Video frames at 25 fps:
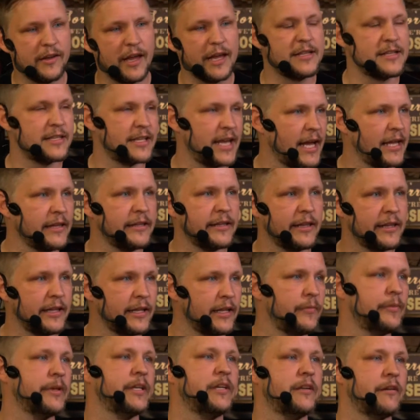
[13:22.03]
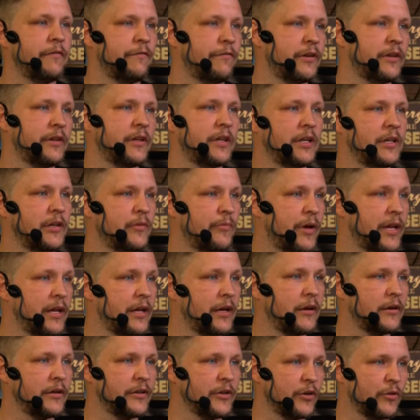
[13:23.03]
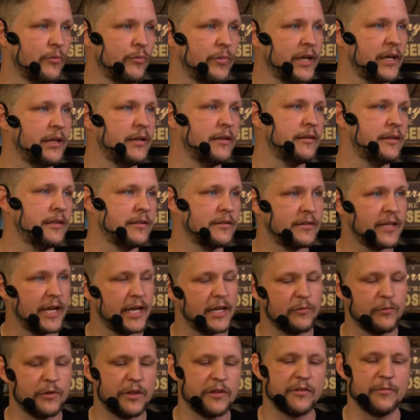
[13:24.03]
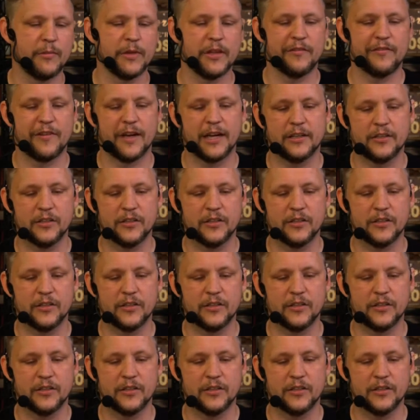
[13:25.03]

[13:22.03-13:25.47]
scaled a little bit differently depending on your build. It's scaled with some other factors.